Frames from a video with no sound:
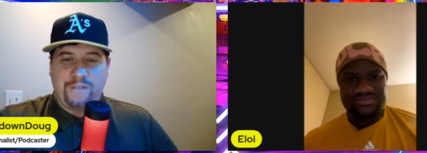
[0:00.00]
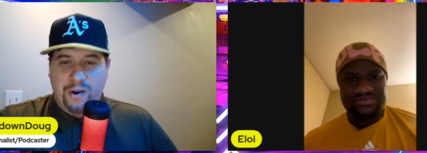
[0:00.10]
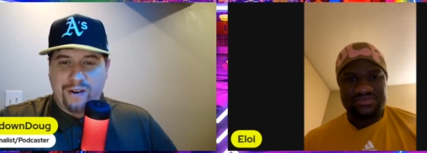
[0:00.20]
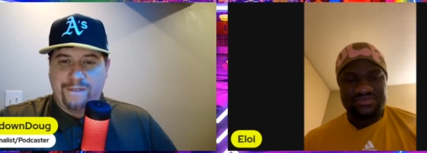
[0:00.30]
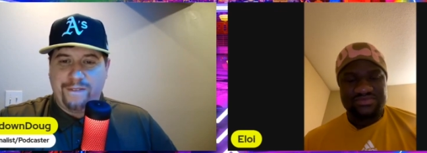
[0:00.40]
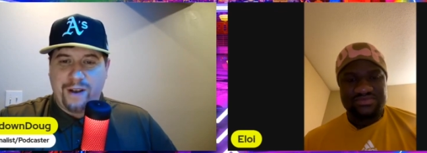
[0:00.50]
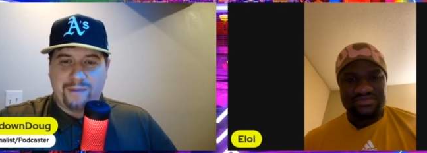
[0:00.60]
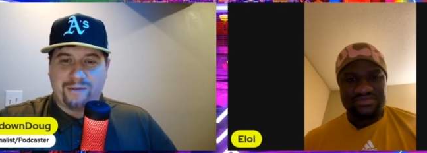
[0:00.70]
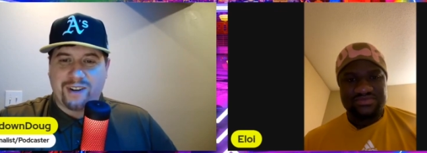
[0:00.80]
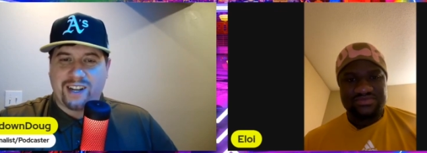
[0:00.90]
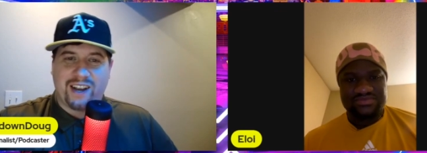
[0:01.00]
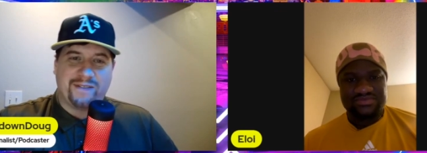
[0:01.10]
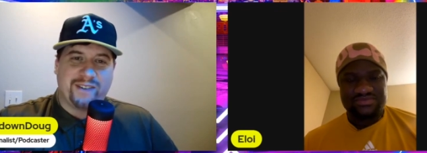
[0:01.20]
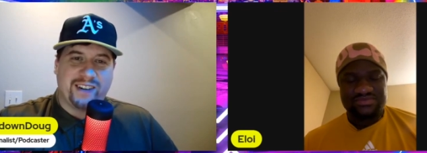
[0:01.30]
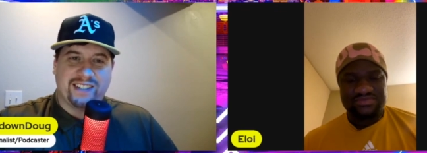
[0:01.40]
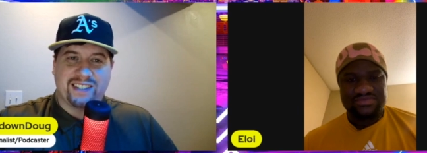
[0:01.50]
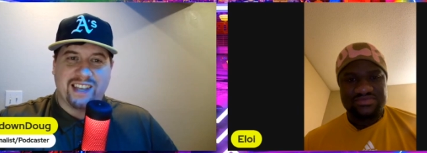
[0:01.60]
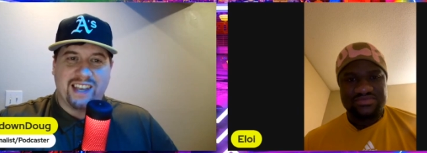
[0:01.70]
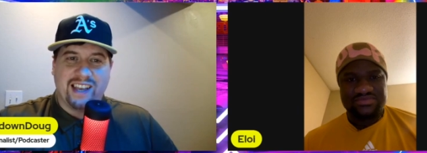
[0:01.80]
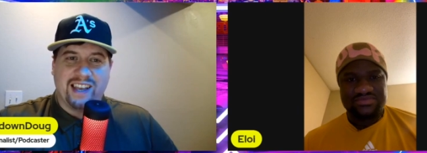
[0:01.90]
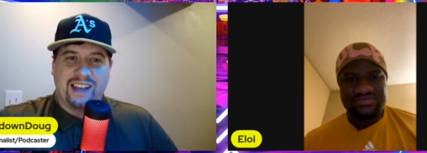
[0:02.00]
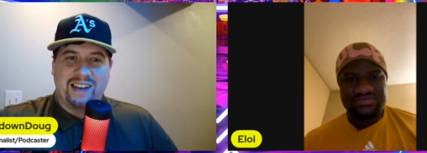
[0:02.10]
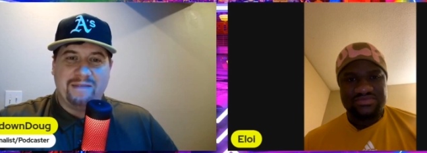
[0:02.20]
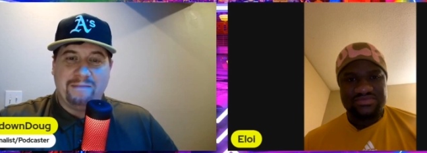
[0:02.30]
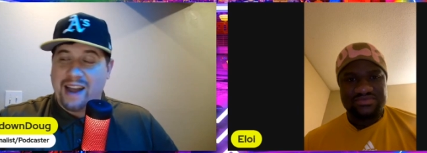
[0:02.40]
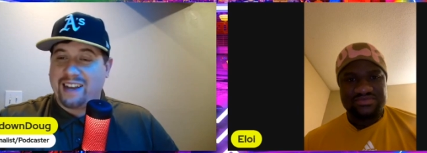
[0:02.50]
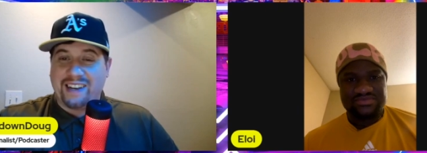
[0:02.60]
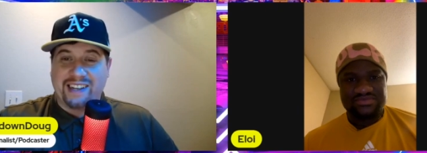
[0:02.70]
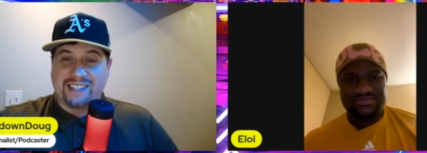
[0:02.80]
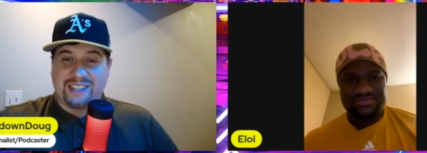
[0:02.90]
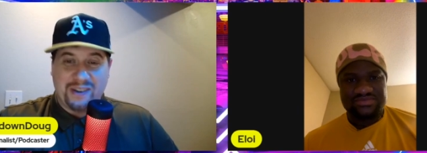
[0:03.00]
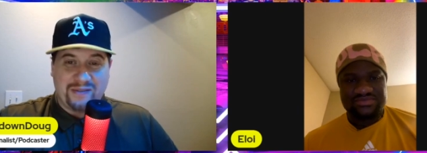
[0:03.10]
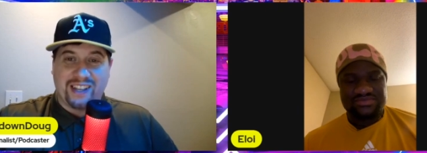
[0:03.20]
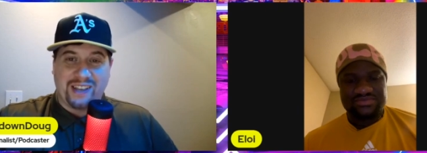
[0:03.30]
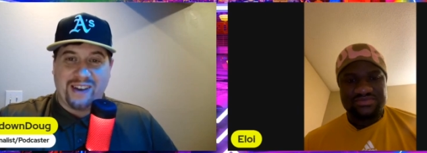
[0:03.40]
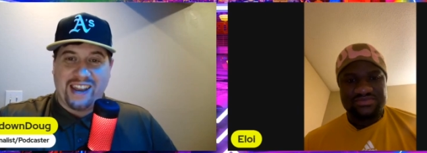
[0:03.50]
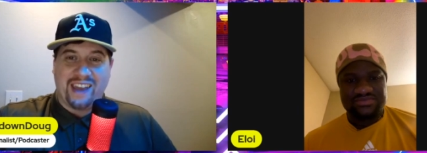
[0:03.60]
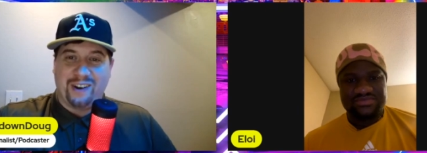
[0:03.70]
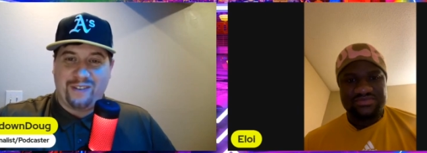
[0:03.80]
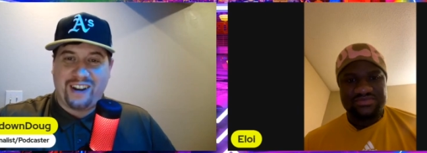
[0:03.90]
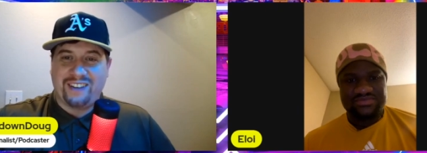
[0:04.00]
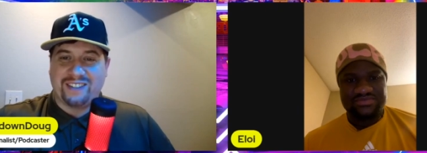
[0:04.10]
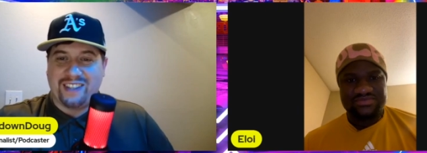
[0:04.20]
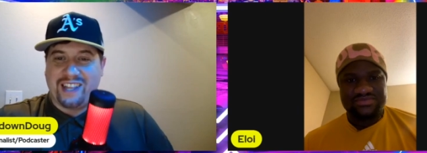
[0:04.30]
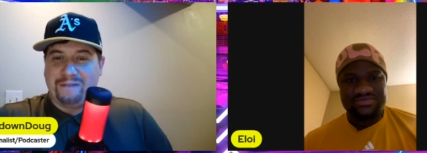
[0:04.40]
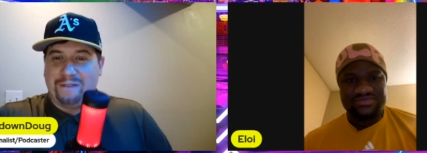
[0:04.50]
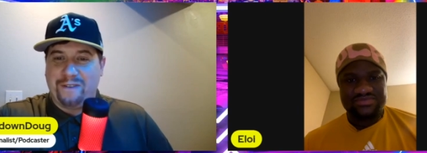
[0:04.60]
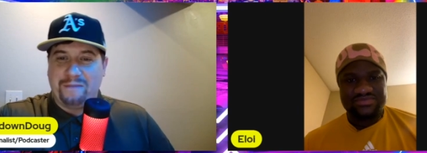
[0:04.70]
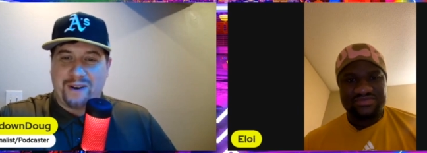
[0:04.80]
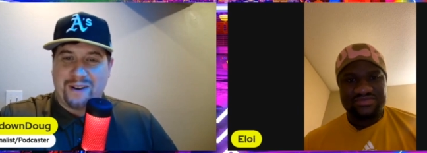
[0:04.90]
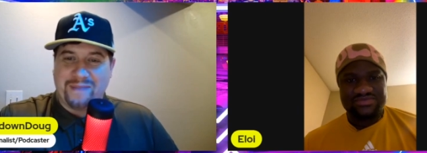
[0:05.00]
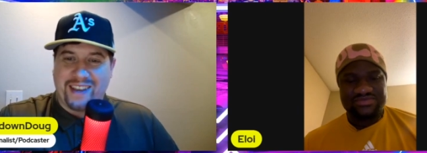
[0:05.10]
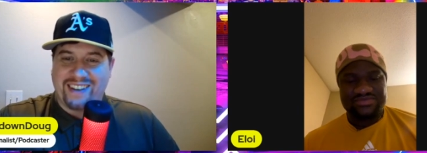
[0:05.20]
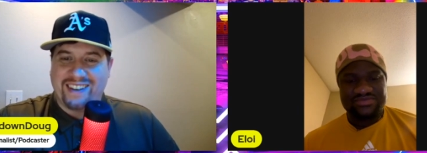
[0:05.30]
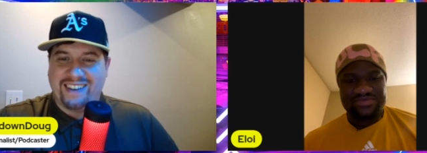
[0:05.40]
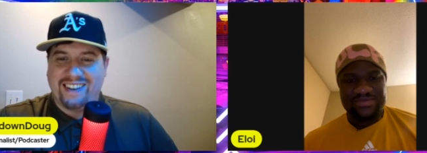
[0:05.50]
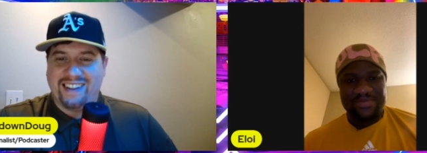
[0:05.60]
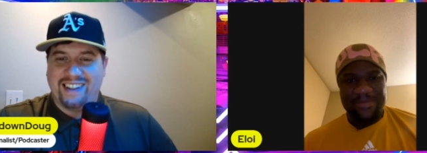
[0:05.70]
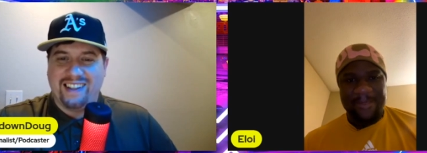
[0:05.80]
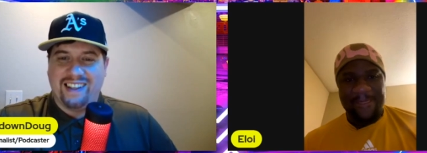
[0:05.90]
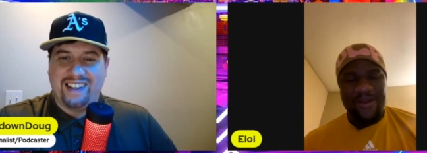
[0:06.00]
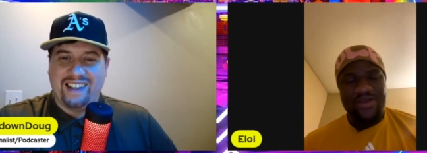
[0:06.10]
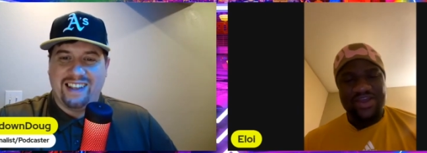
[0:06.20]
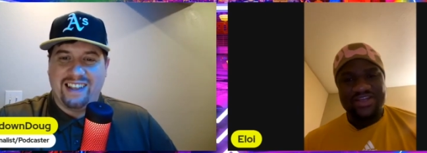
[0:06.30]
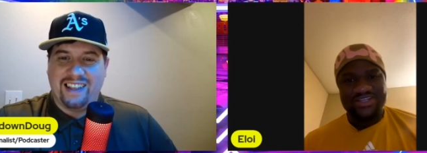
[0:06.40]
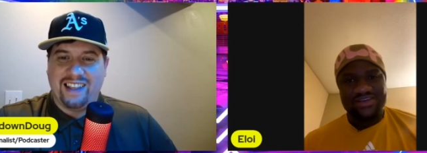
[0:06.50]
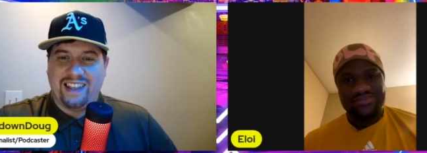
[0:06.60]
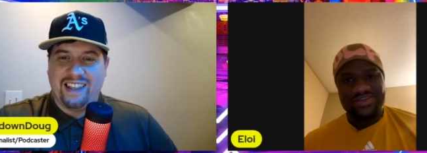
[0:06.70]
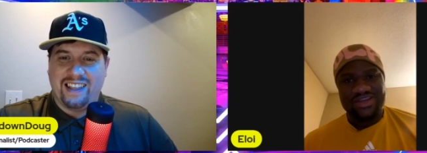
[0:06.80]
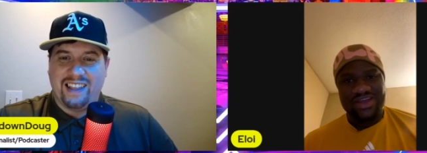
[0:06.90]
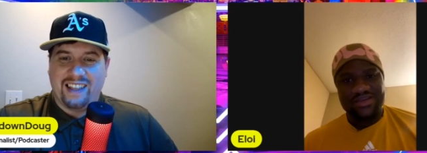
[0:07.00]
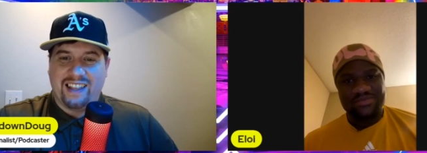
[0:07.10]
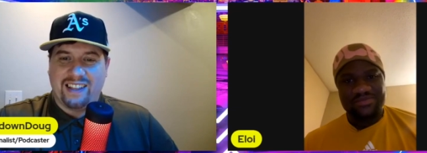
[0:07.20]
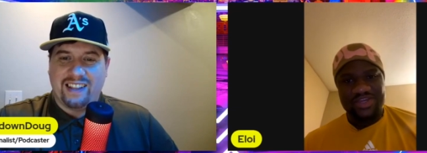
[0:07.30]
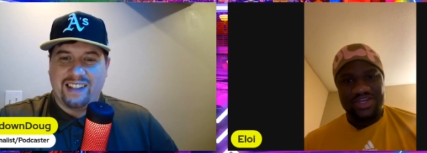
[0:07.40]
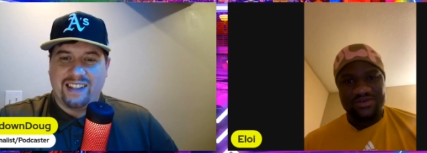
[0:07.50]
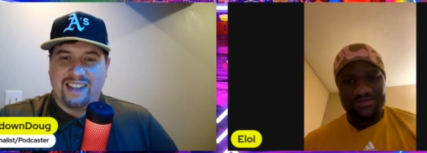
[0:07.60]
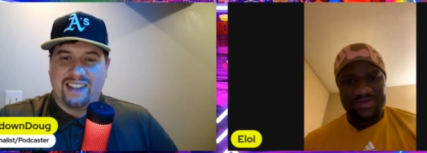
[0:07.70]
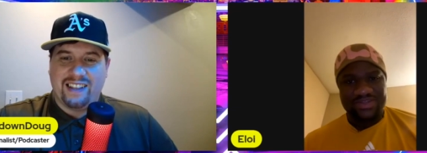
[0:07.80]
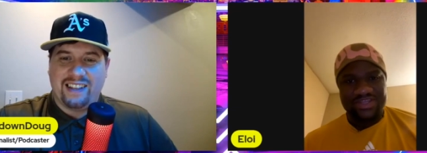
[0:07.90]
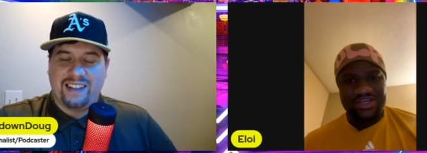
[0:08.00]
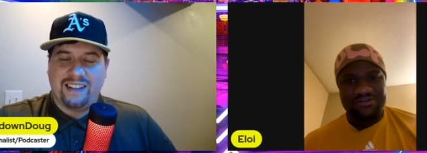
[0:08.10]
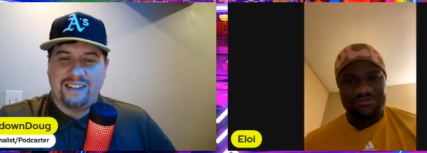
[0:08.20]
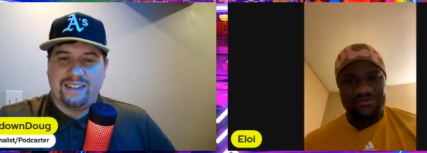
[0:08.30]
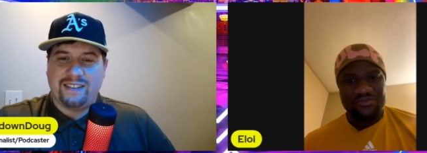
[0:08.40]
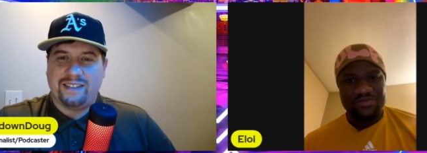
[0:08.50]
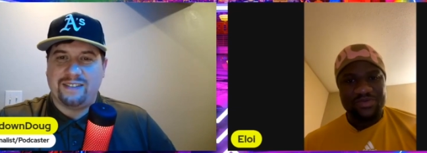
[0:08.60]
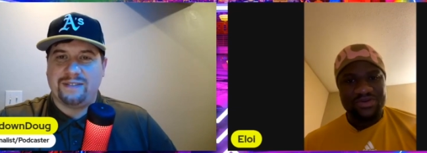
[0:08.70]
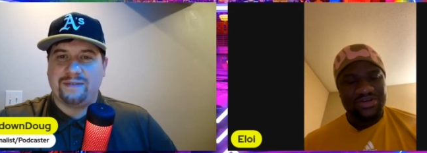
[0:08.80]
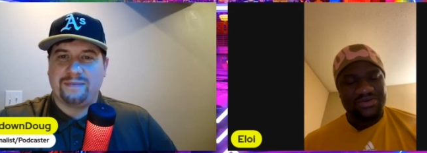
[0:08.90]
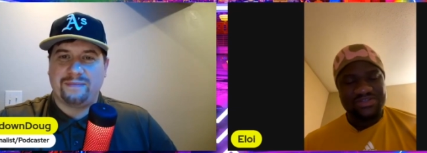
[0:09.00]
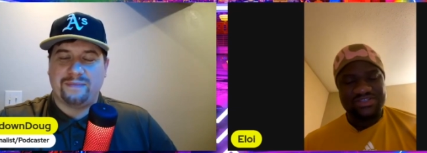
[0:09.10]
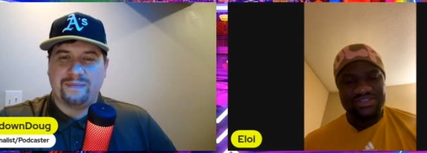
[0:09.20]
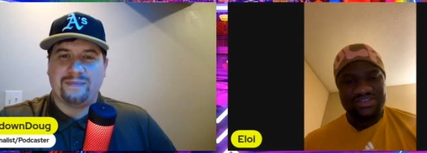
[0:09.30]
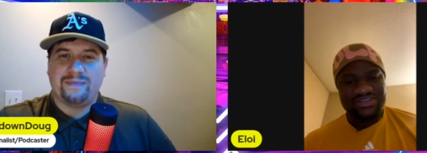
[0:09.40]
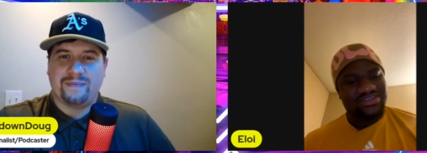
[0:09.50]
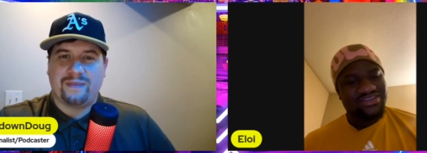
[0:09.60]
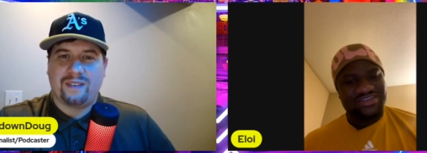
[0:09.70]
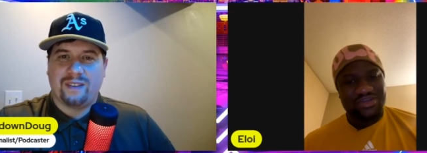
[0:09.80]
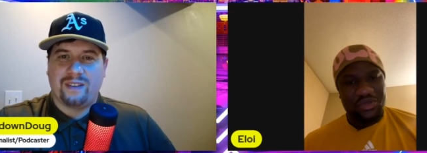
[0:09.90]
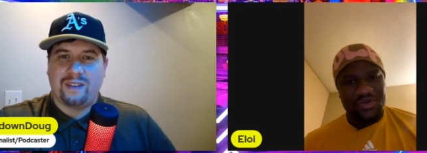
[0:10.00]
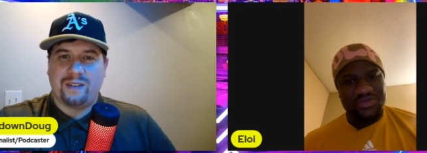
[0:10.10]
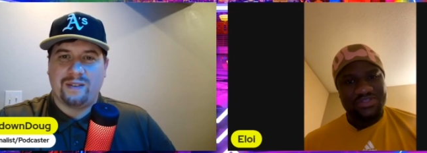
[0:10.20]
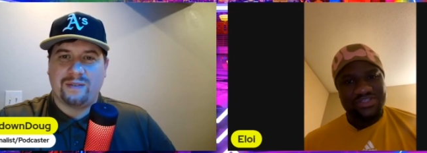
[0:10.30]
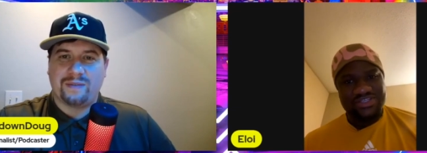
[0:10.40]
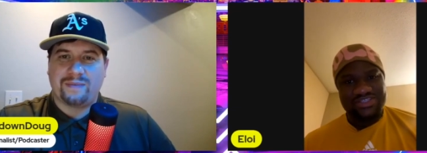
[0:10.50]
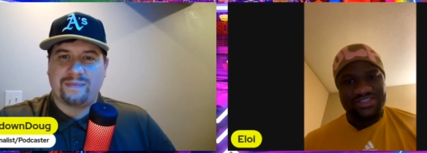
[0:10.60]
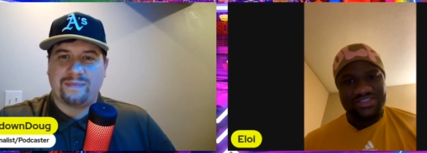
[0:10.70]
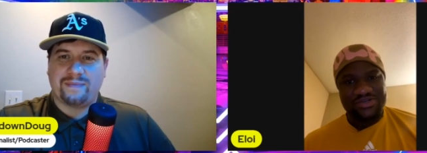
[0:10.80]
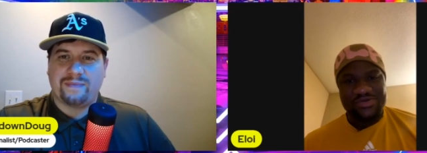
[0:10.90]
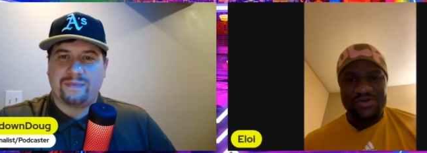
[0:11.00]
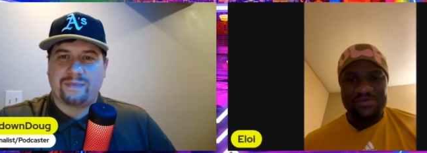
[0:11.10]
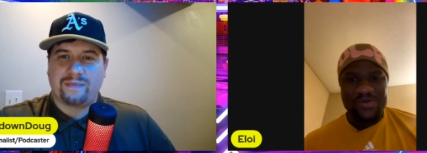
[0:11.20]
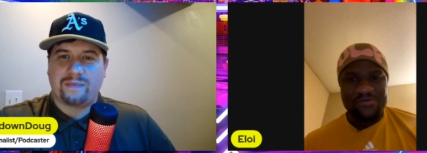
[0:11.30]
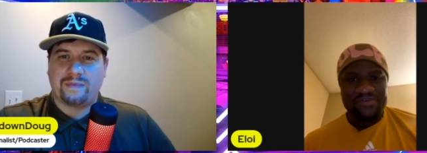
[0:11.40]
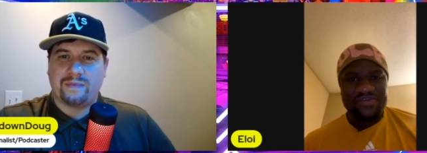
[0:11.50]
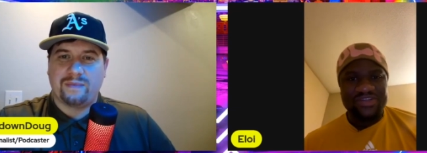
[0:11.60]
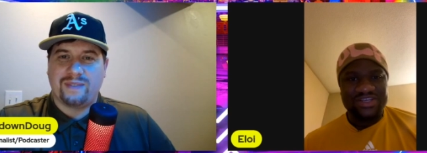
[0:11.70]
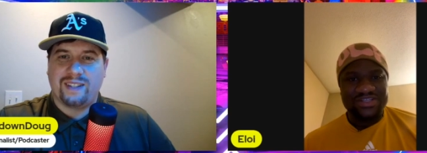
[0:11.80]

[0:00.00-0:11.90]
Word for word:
Speaker 1: four fumble recoveries. My goodness, so you really went head over heels in love with football, man.
Speaker 2: Oh yeah, definitely. I you know fell in love with football. That was, you know, it's it's still one of my favorite things